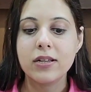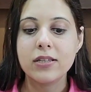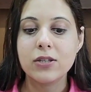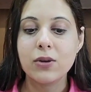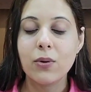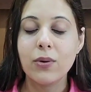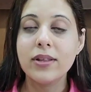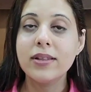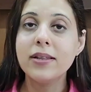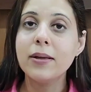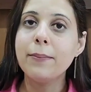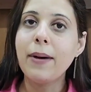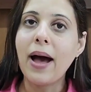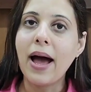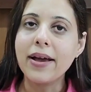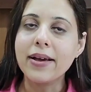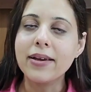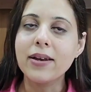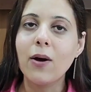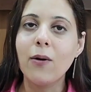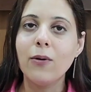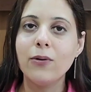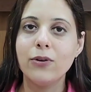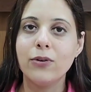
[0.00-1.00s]
so in the
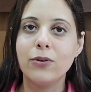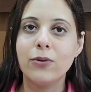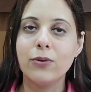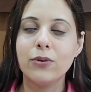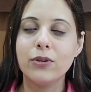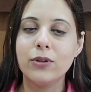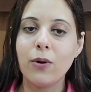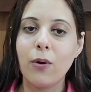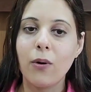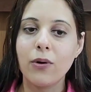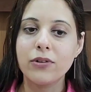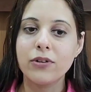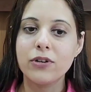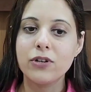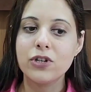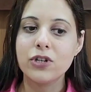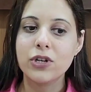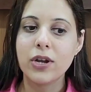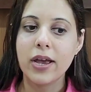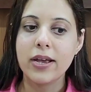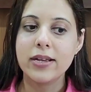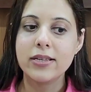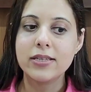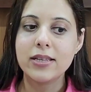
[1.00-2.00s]
background, the author
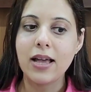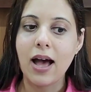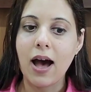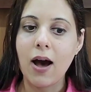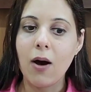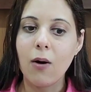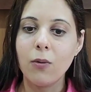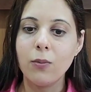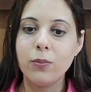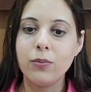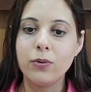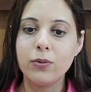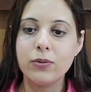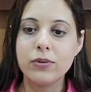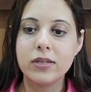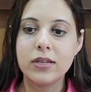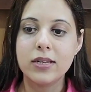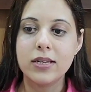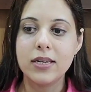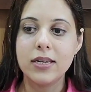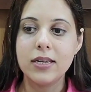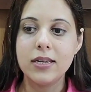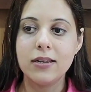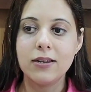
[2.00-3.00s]
shares how
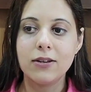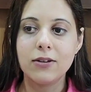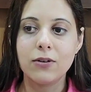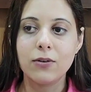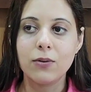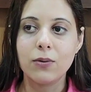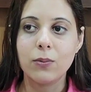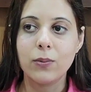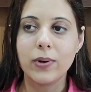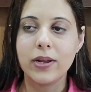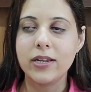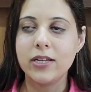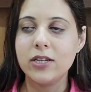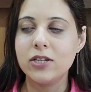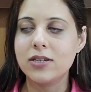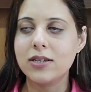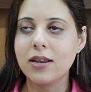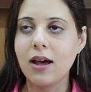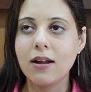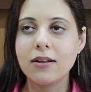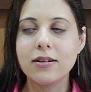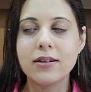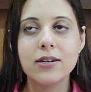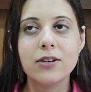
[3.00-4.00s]
Bruce Lee, when he
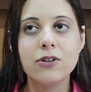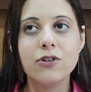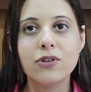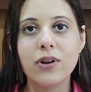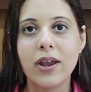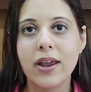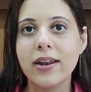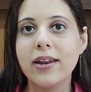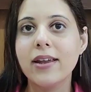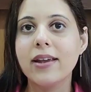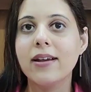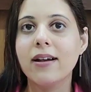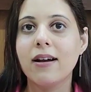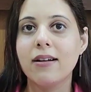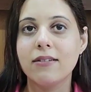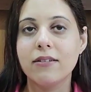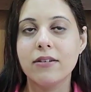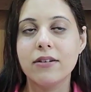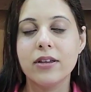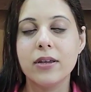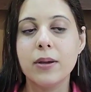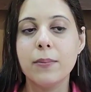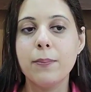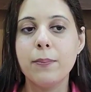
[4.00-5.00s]
started training
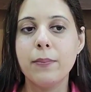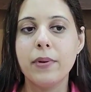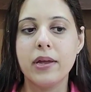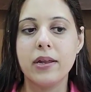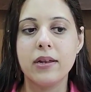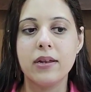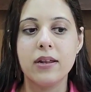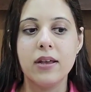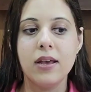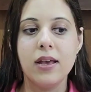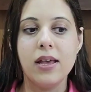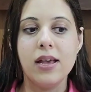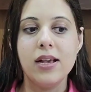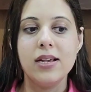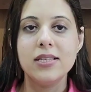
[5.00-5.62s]
under Yip Man,